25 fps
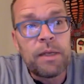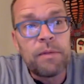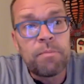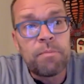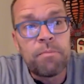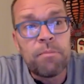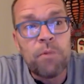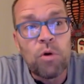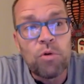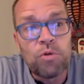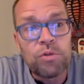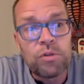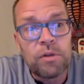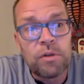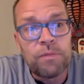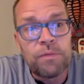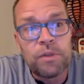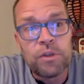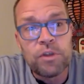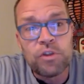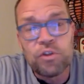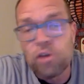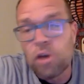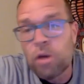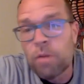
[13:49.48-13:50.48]
most of
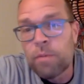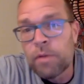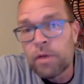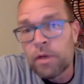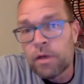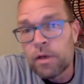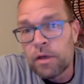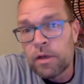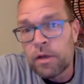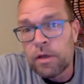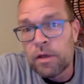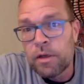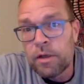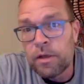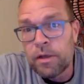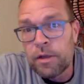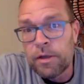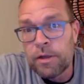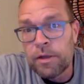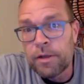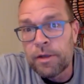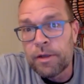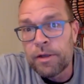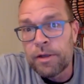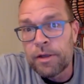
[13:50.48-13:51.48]
the summer
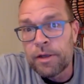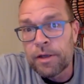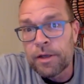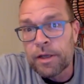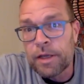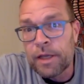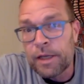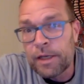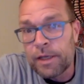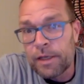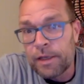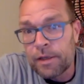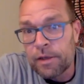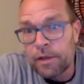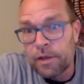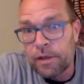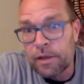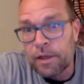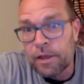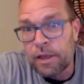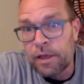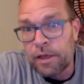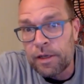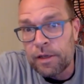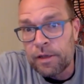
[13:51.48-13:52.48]
getting
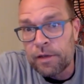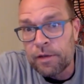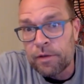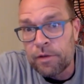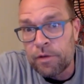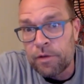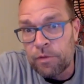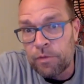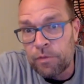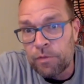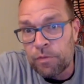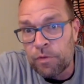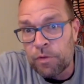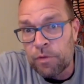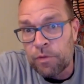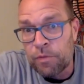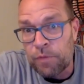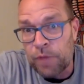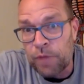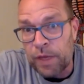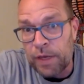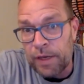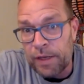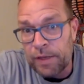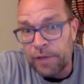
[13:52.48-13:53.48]

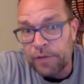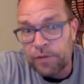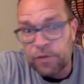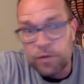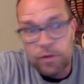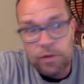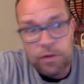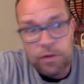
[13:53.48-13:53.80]
finance